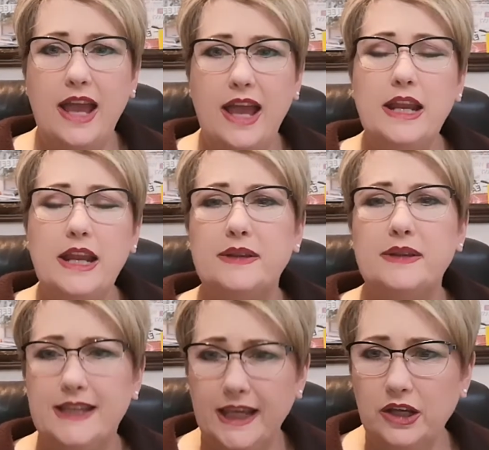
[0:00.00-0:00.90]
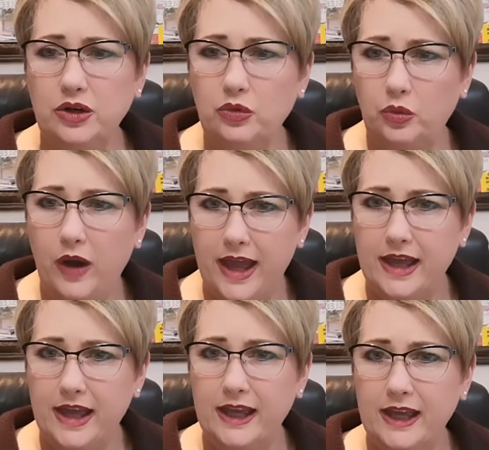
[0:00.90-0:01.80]
in a particular
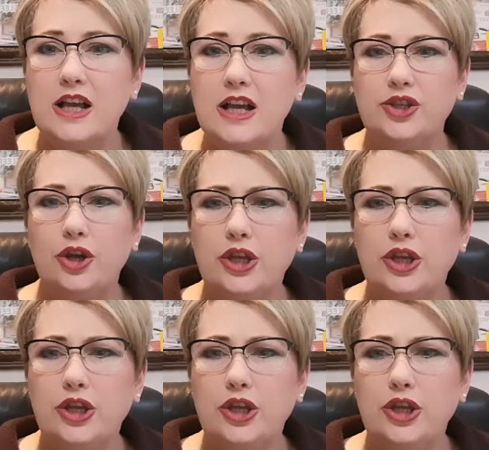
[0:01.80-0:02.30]
way so